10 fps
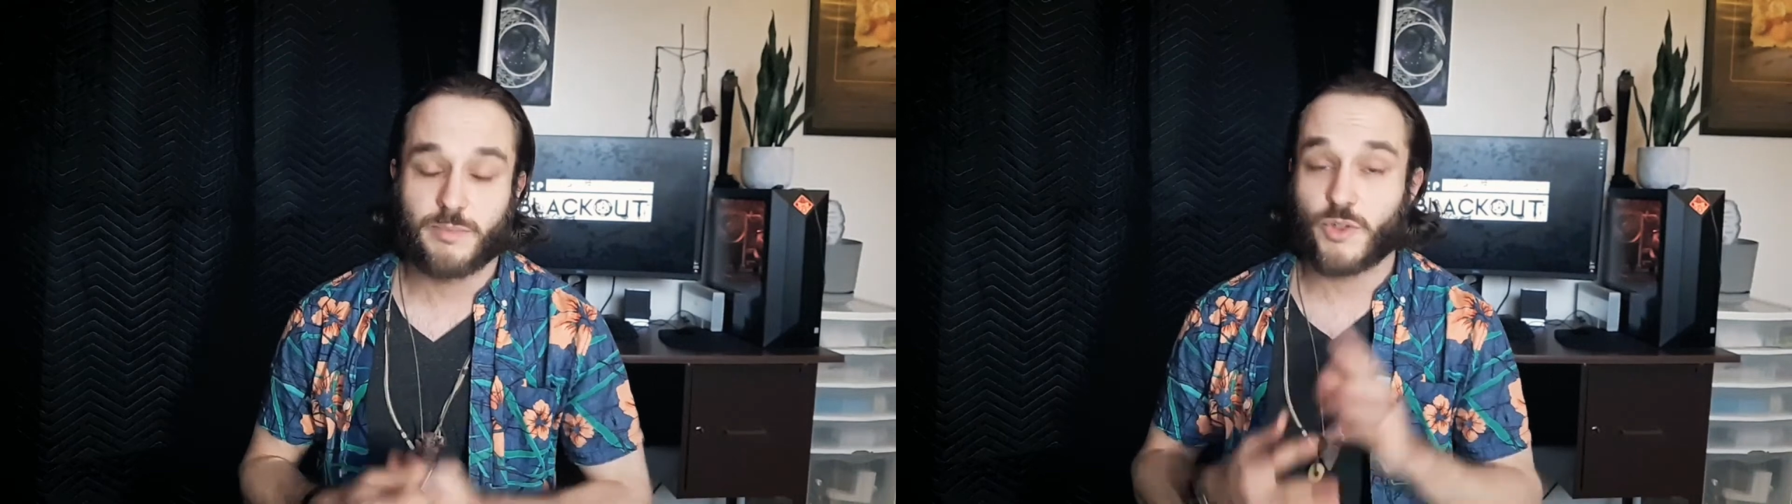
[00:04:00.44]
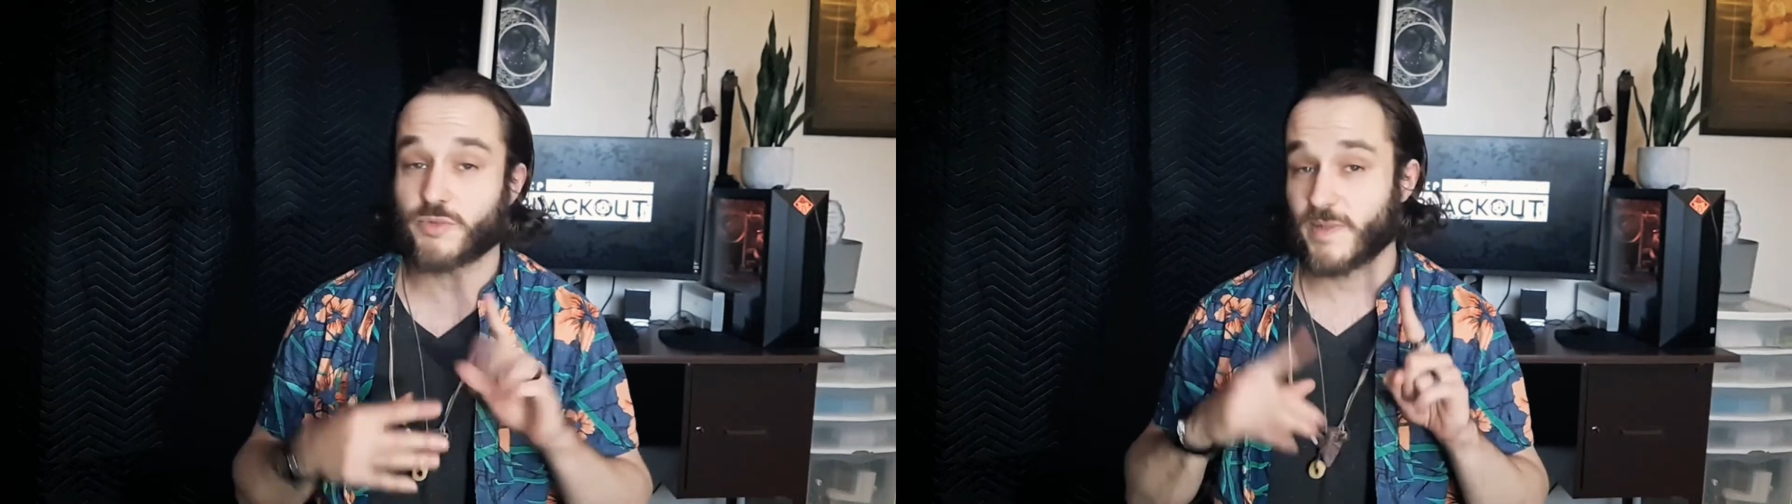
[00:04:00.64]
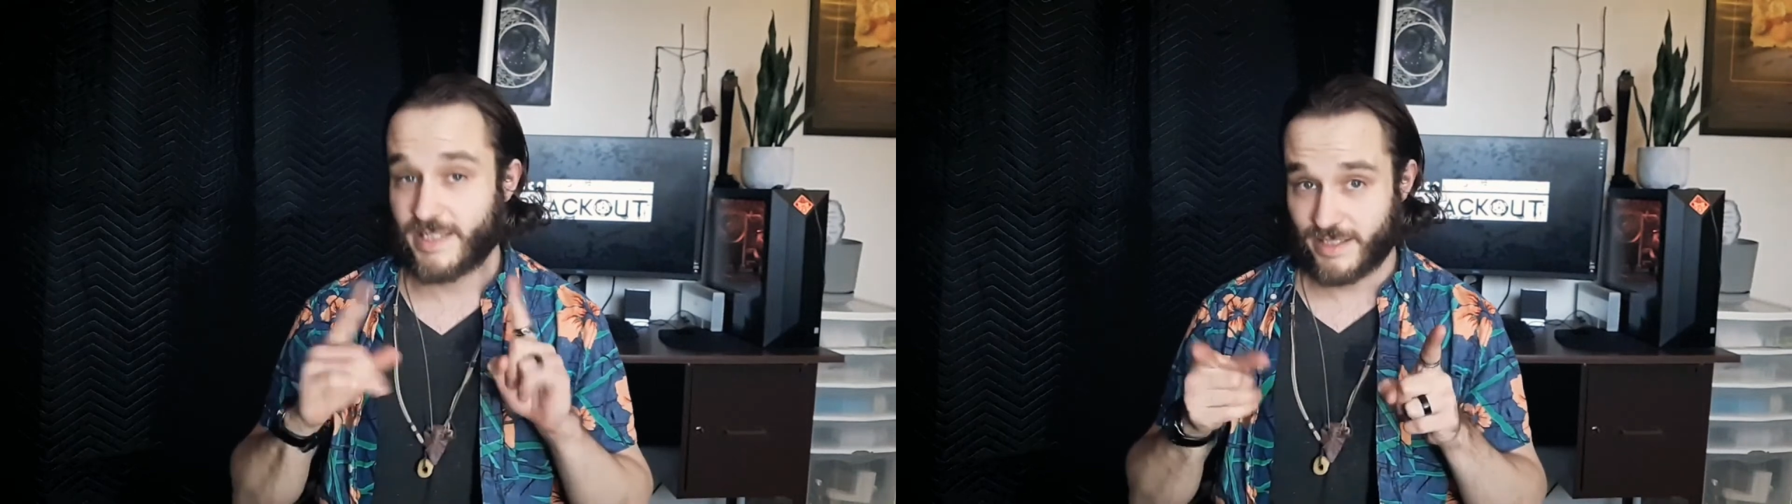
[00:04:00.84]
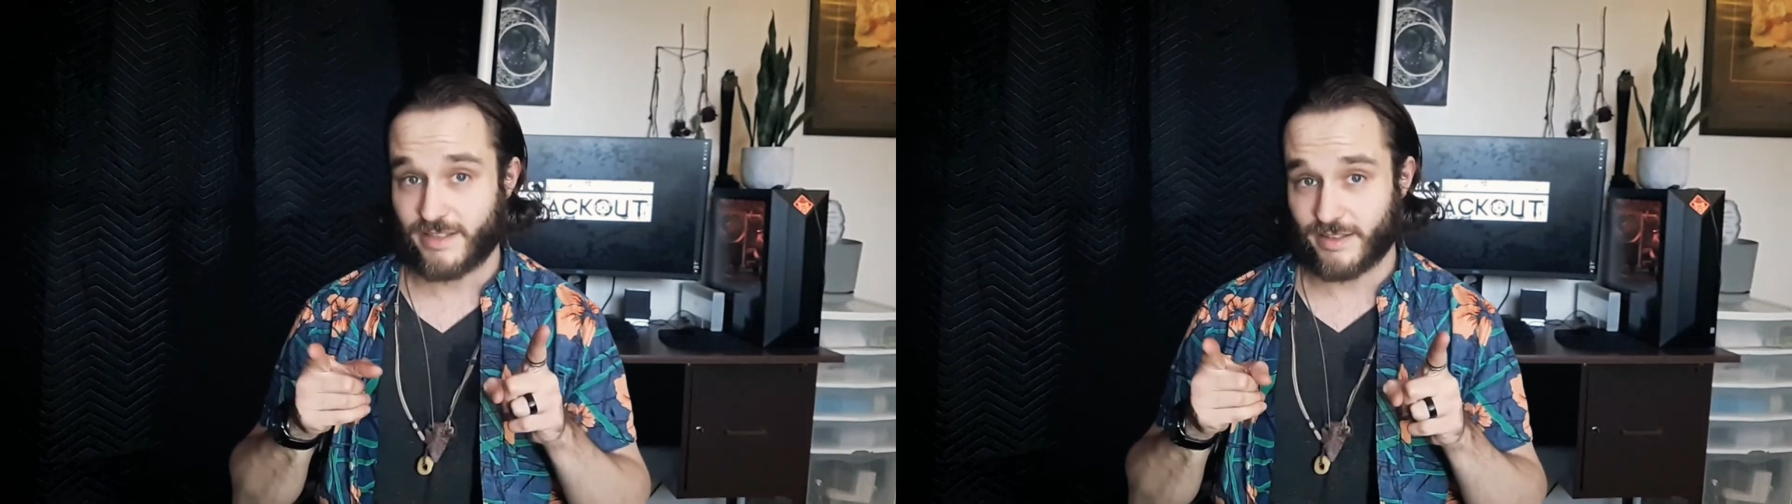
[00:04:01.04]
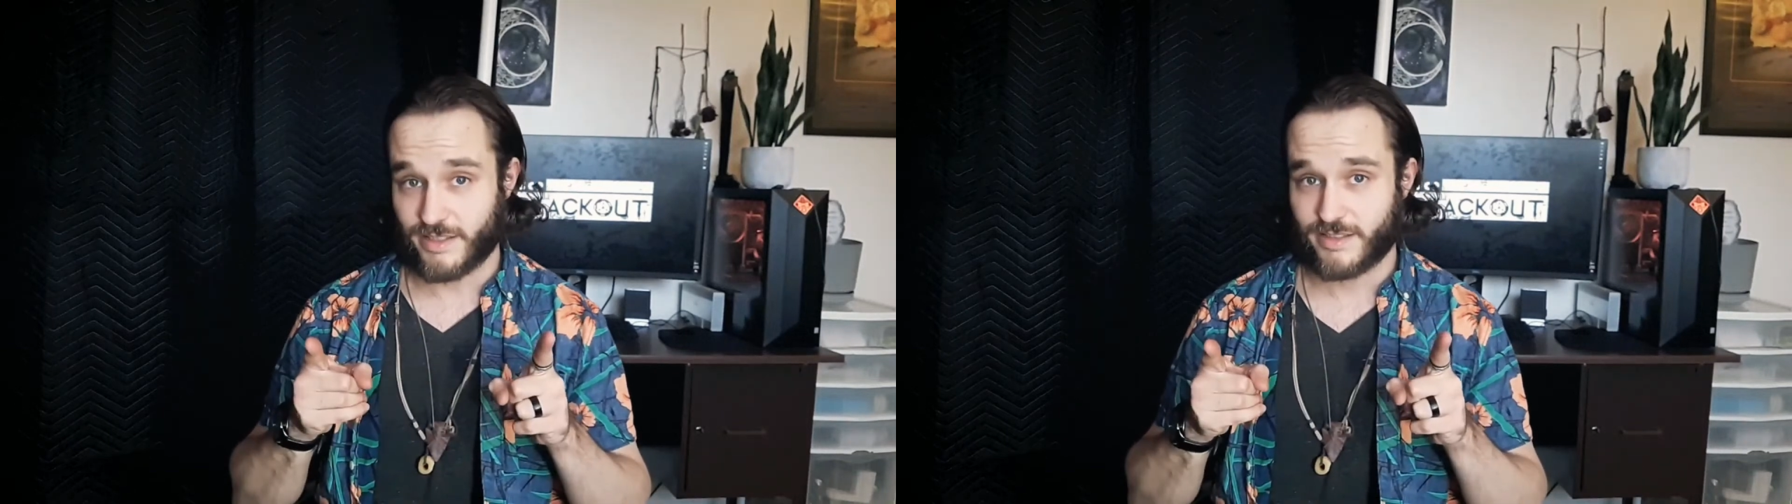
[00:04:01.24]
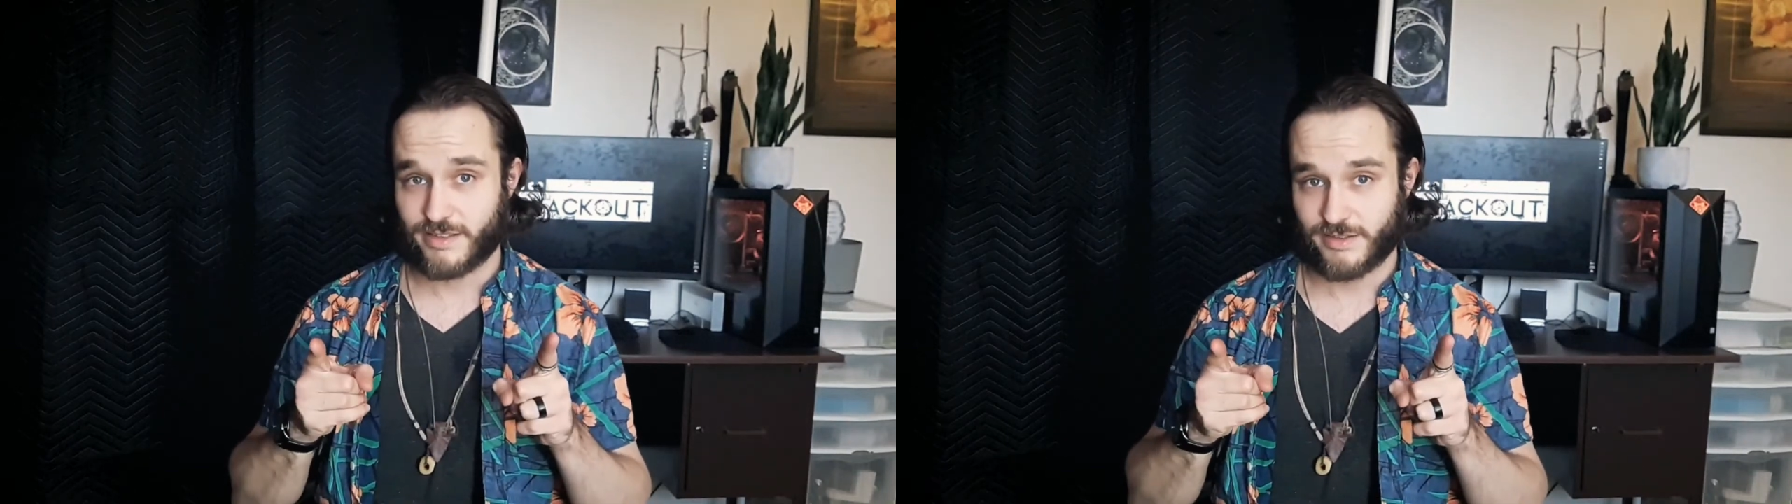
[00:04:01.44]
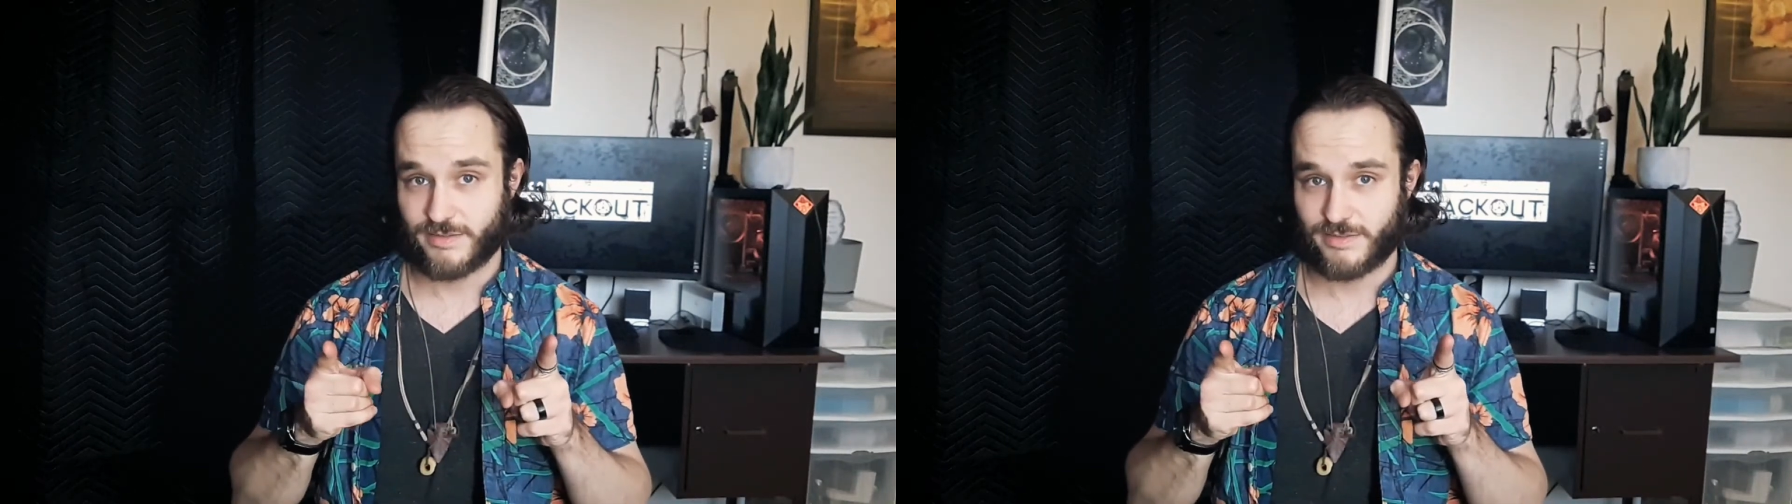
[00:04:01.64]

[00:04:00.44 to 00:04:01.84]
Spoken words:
most ridiculous